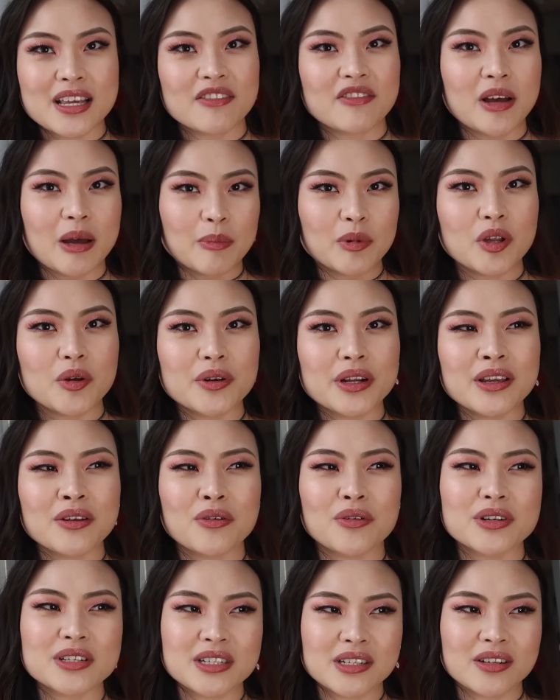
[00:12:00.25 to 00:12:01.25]
of uploading
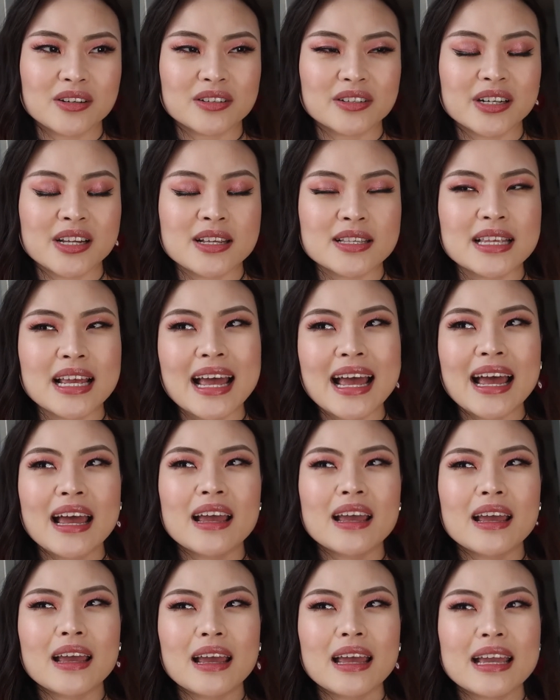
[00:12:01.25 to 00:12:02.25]
or decrease.
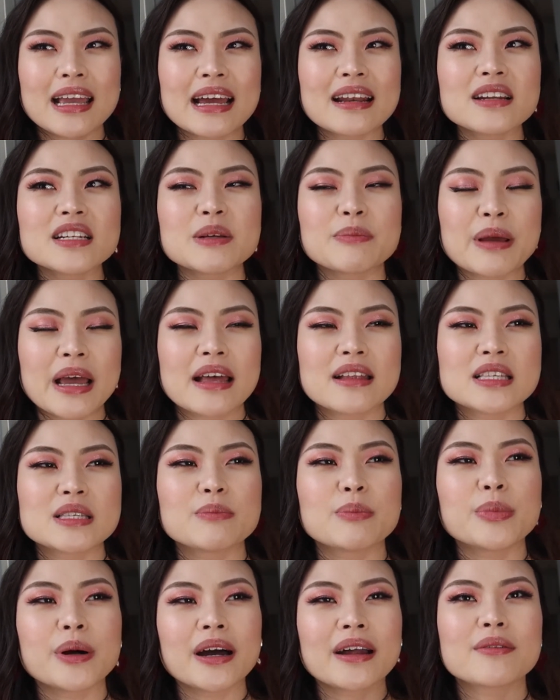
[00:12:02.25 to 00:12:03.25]
It kind of depends,
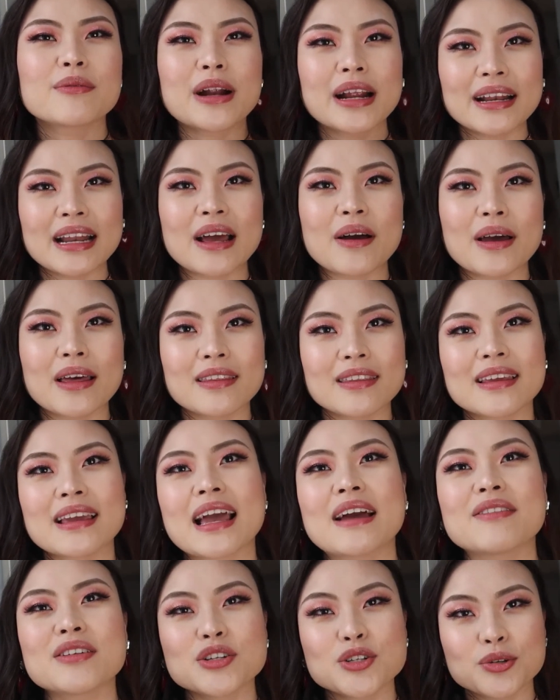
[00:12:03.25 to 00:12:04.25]
but right now I think
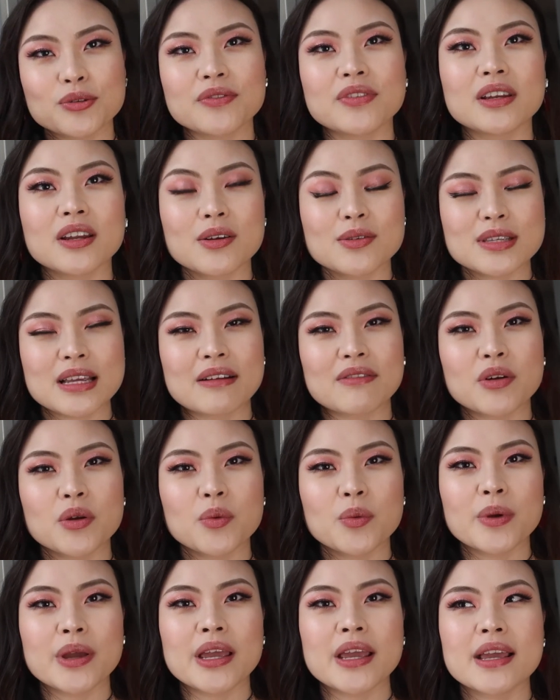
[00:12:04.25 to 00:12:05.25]
having 2 videos every
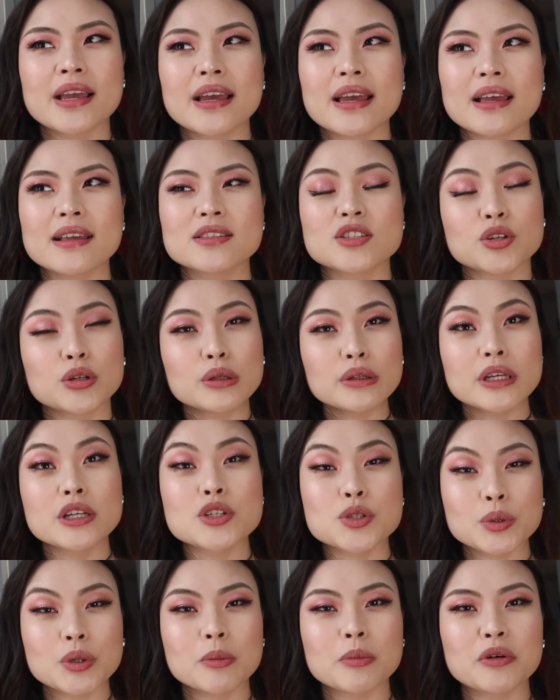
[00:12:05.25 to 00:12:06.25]
week is totally
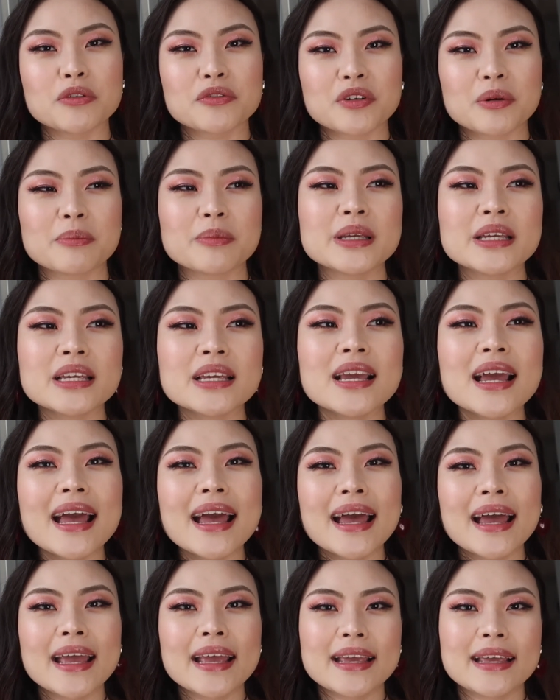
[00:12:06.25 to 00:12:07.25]
doable for me.
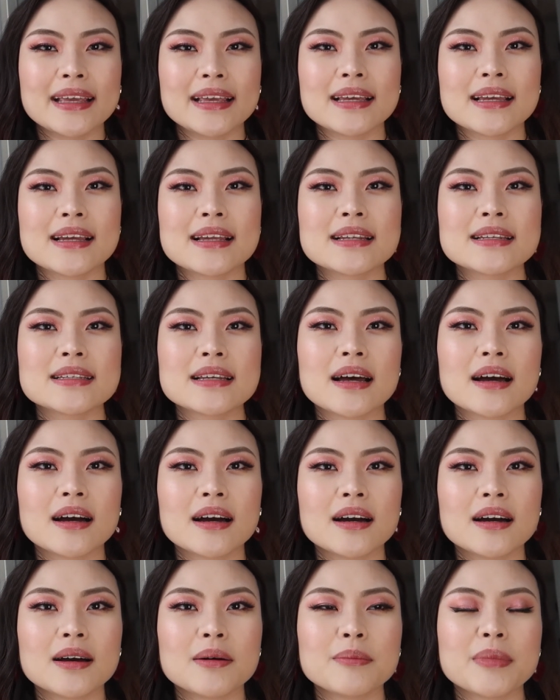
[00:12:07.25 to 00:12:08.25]
And
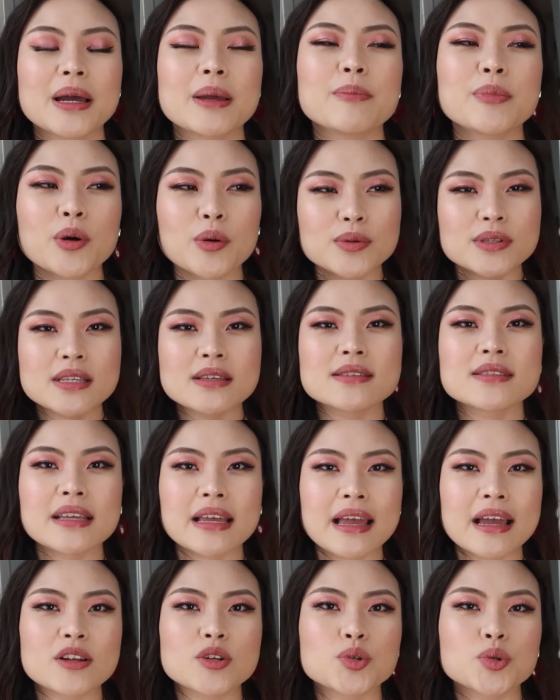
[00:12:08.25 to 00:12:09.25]
my posting
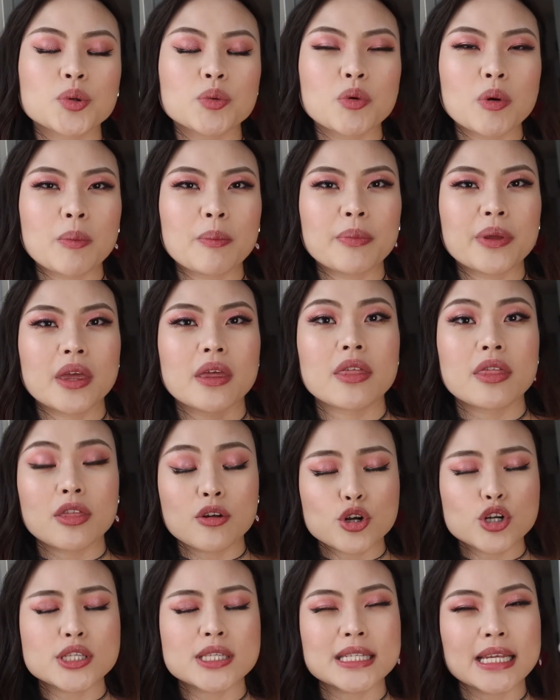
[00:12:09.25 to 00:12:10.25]
schedule will be
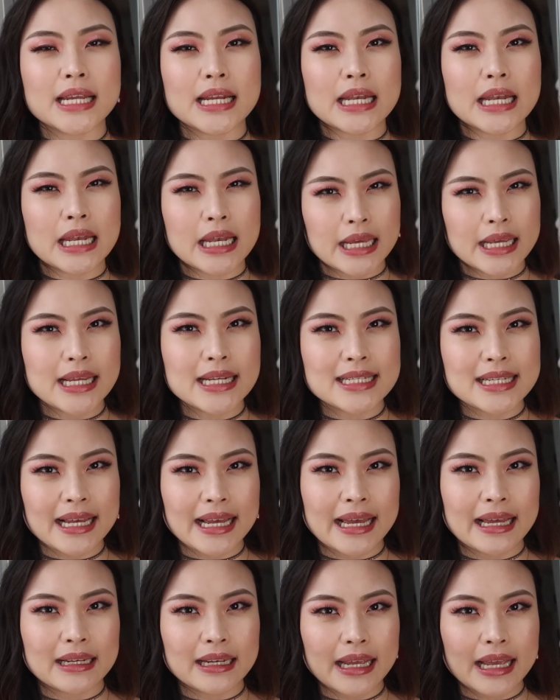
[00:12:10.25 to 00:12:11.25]
Thursday night
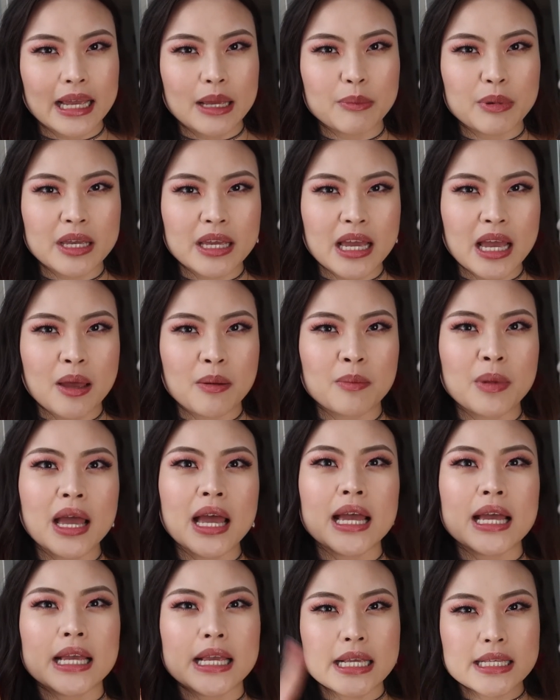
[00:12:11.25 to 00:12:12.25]
at 8 p.m.
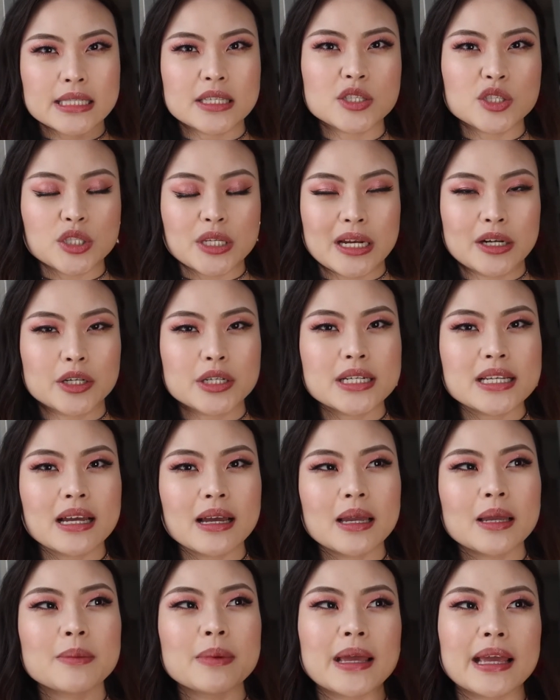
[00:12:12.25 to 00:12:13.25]
Eastern Standard
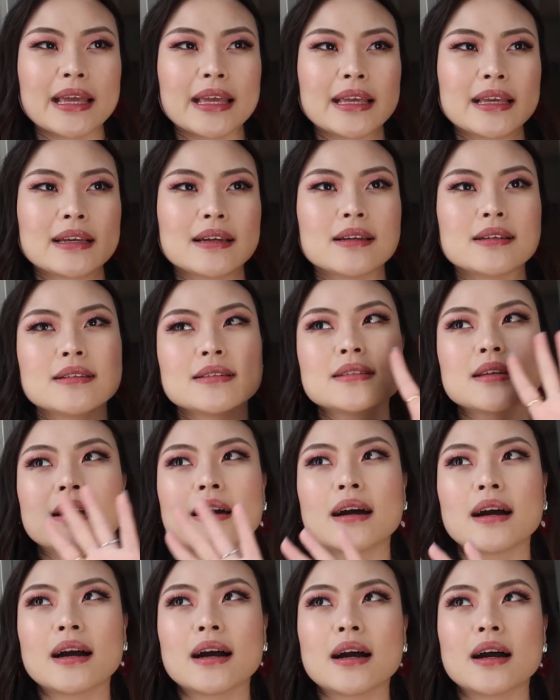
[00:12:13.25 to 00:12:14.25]
Time and
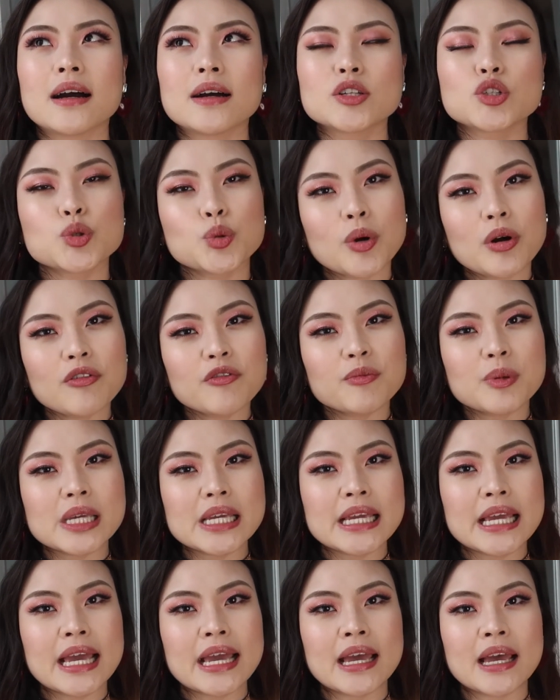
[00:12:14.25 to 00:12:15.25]
12
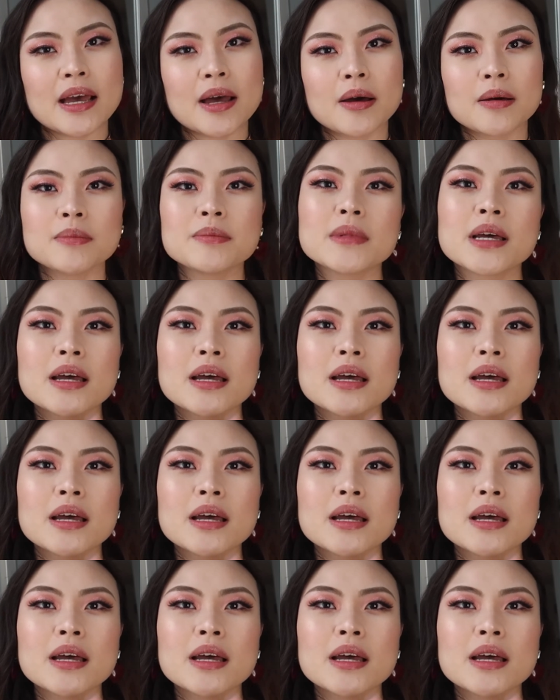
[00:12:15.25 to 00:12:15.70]
p.m.